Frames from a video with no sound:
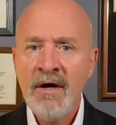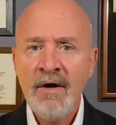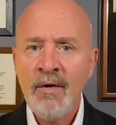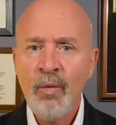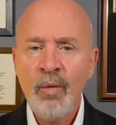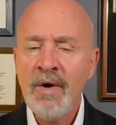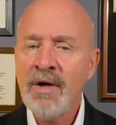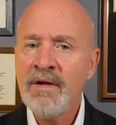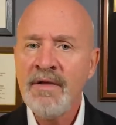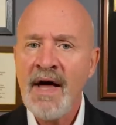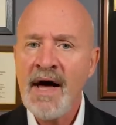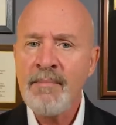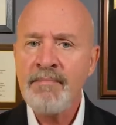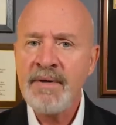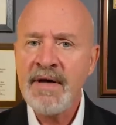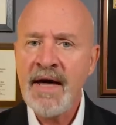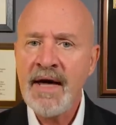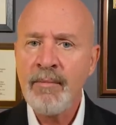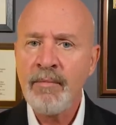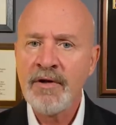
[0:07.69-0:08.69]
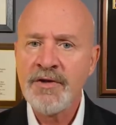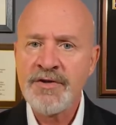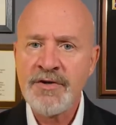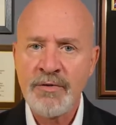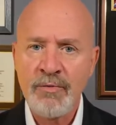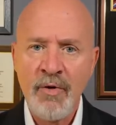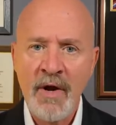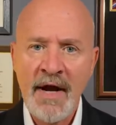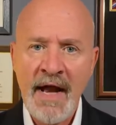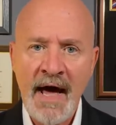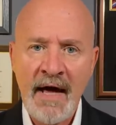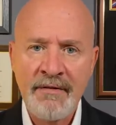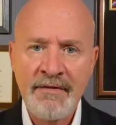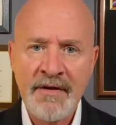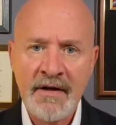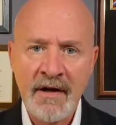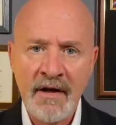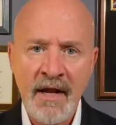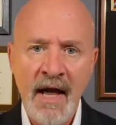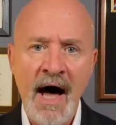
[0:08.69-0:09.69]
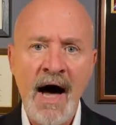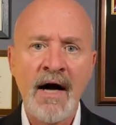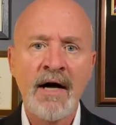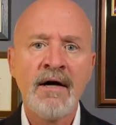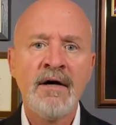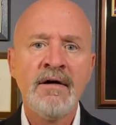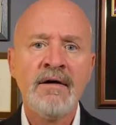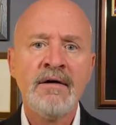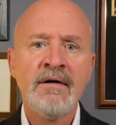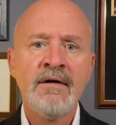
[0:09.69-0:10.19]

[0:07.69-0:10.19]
will not be able to run out the clock